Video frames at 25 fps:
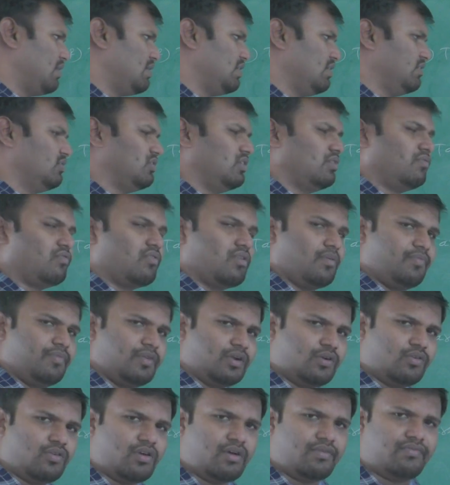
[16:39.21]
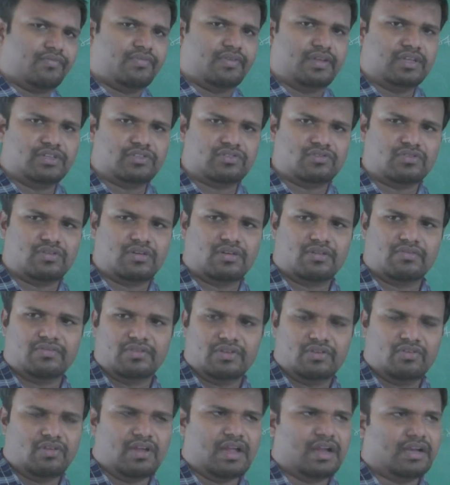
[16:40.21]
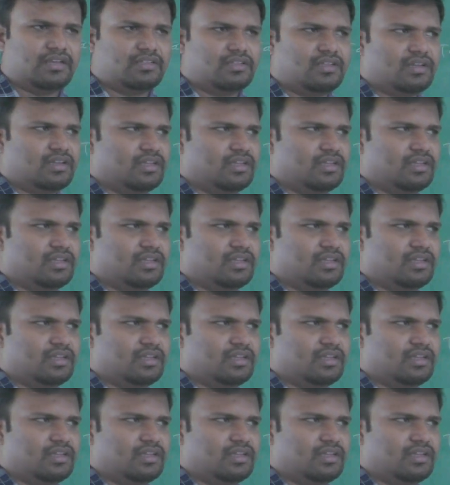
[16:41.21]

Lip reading: reagent from the top phase or when you add